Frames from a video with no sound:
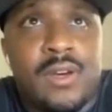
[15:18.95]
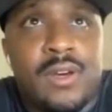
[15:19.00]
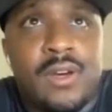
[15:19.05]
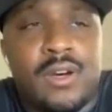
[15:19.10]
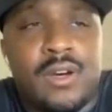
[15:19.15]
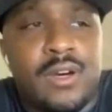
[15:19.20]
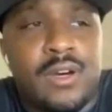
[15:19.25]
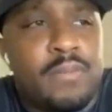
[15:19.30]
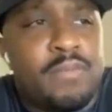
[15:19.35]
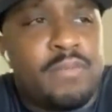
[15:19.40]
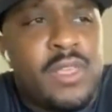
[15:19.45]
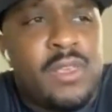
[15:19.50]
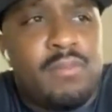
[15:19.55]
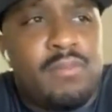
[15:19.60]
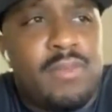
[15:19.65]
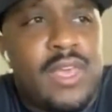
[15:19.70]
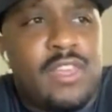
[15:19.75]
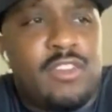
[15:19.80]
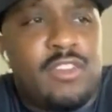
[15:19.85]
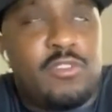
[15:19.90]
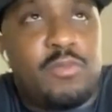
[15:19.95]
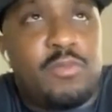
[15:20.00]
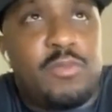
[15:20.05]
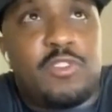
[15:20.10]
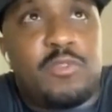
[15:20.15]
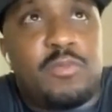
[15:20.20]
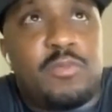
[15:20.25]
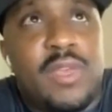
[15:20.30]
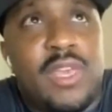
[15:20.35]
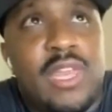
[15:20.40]
Man,
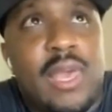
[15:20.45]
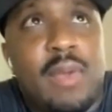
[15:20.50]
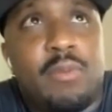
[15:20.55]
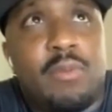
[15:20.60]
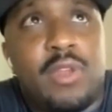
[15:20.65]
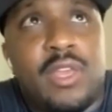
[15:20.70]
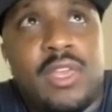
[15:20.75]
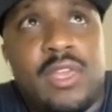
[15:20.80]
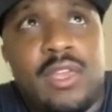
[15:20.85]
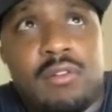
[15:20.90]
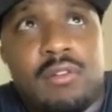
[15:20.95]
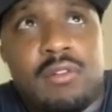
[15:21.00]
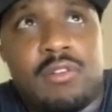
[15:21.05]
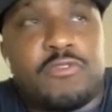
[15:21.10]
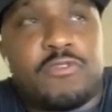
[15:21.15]
just being able to hear